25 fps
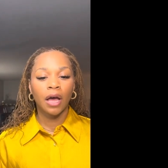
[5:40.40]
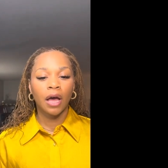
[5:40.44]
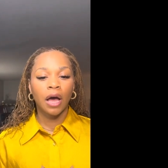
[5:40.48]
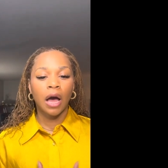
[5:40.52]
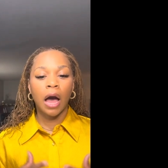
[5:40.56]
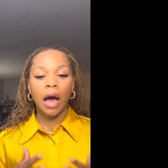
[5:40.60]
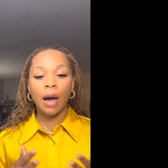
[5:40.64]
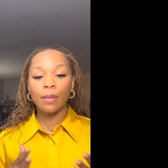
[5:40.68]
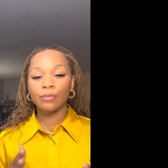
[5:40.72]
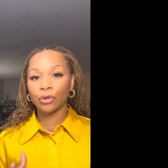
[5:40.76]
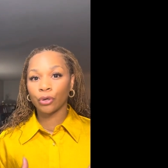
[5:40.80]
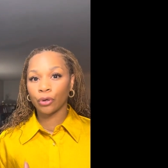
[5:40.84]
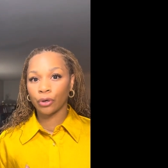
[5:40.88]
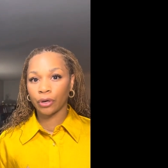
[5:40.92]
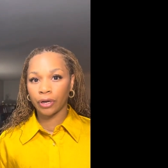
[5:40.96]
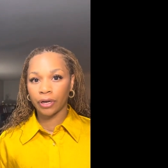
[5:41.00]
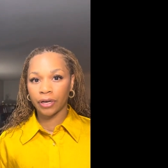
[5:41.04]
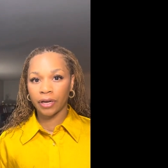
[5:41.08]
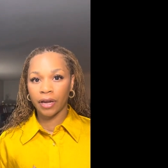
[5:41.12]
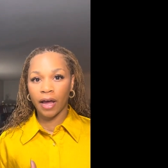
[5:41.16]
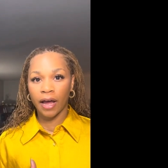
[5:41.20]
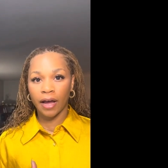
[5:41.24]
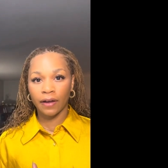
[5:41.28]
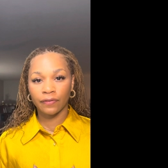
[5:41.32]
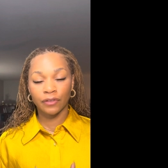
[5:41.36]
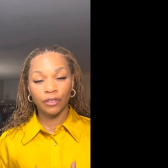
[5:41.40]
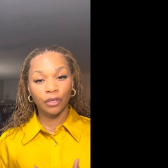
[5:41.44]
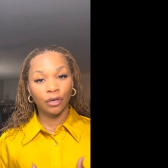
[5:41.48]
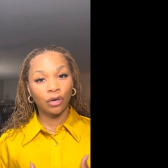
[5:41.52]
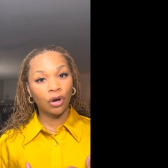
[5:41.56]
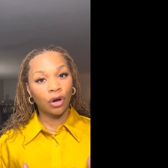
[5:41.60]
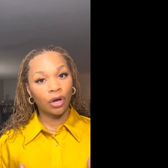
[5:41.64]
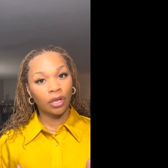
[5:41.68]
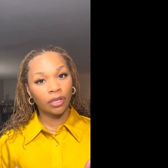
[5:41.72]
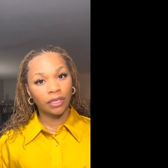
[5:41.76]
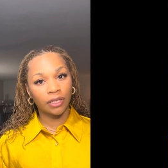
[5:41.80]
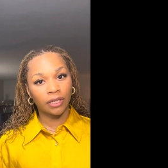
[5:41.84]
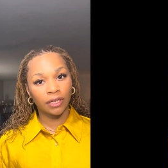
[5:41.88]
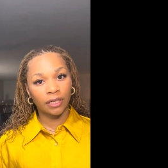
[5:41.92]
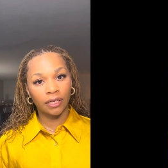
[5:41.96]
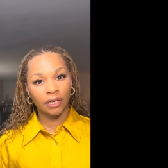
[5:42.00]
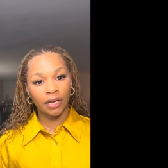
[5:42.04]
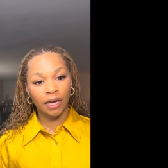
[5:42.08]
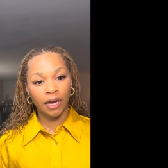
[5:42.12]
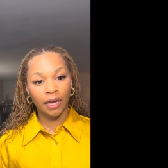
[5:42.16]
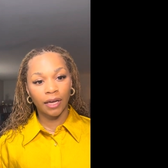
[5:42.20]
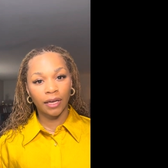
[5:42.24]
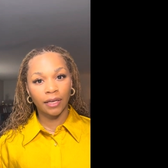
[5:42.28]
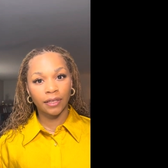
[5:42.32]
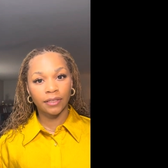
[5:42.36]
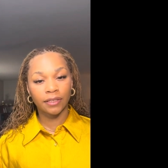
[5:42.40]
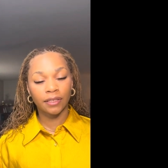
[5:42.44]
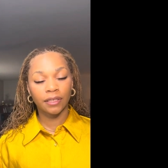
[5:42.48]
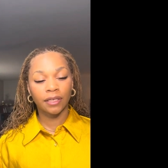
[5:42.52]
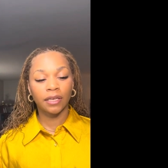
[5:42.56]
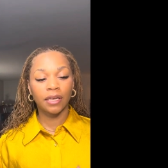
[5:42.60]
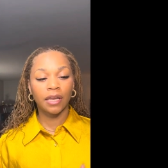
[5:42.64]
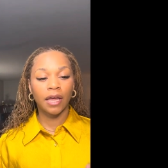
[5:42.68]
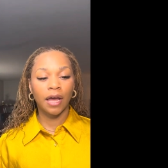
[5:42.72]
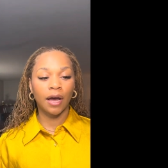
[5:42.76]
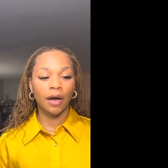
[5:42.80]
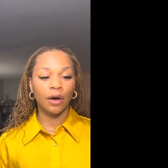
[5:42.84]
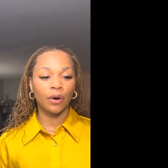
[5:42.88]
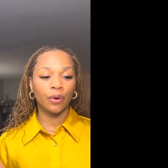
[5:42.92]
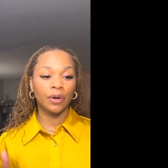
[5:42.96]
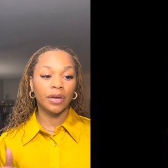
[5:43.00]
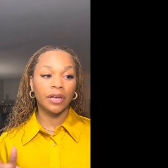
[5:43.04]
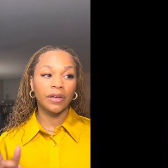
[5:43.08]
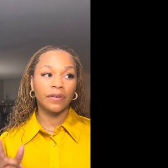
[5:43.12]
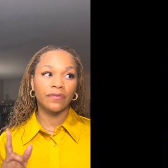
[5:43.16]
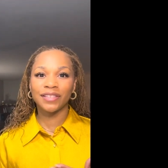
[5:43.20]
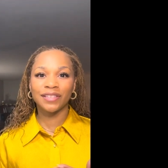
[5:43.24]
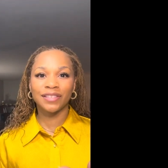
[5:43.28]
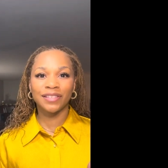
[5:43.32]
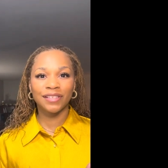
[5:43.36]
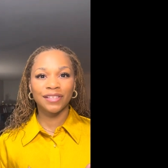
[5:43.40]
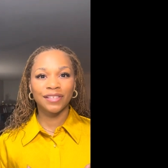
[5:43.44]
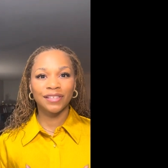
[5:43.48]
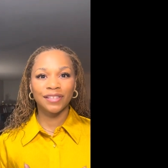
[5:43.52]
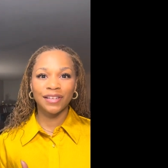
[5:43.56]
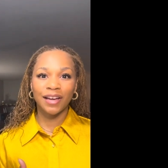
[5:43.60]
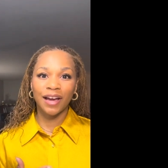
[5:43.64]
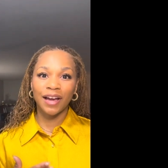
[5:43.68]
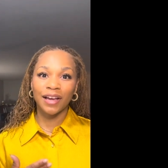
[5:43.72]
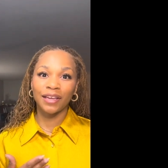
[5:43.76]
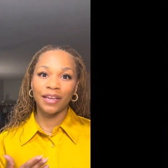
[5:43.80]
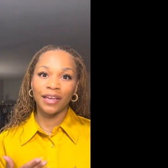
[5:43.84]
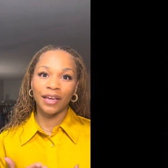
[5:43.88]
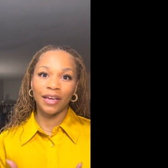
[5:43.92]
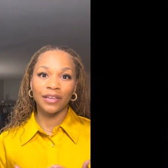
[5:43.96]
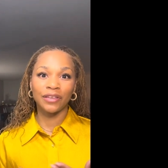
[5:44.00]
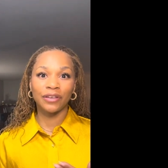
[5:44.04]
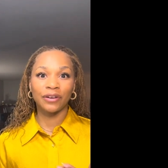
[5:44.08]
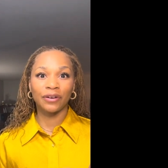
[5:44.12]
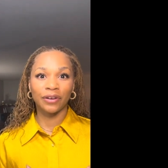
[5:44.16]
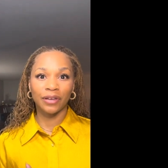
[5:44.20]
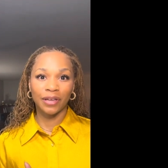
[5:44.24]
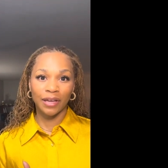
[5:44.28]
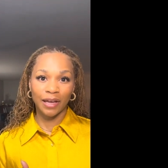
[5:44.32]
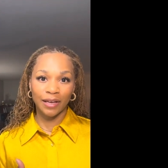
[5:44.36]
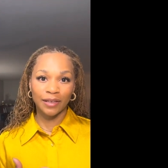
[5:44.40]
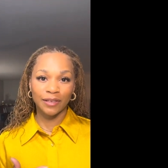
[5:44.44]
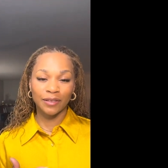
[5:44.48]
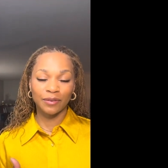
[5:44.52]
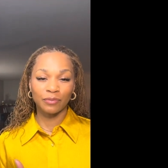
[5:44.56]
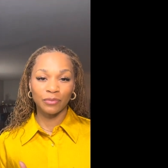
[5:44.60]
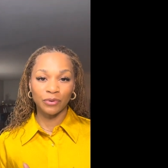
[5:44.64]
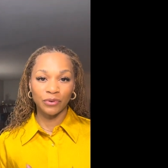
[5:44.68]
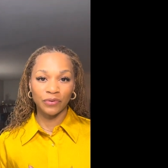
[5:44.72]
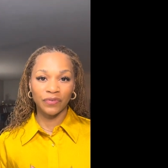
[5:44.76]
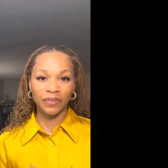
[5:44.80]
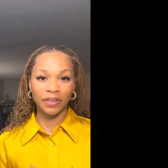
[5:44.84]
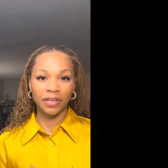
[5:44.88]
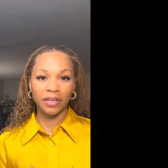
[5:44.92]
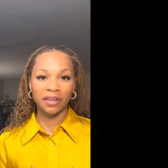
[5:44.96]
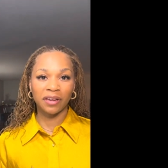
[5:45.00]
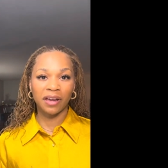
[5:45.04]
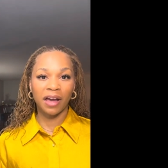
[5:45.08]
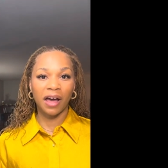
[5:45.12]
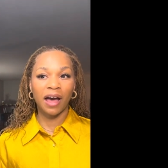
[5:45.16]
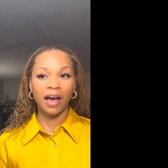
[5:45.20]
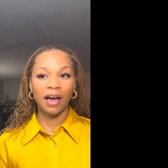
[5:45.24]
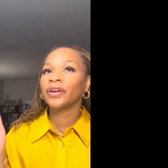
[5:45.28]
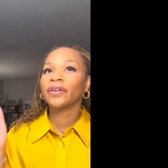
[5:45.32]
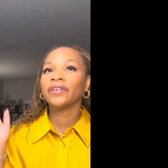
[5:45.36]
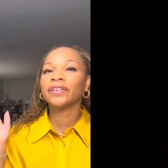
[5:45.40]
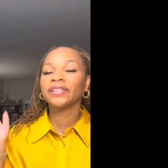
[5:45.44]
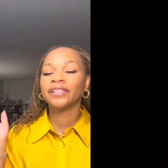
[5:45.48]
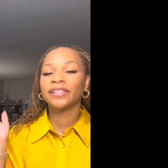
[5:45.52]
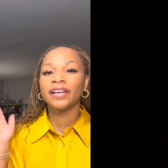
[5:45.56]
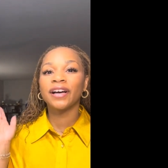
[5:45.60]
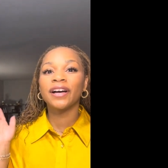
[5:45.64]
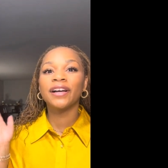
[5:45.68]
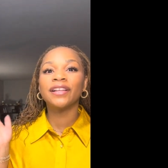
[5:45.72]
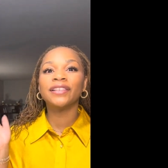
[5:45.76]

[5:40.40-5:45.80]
I'm going to have to call it a night. Now, if this does not get your guests moving, here's a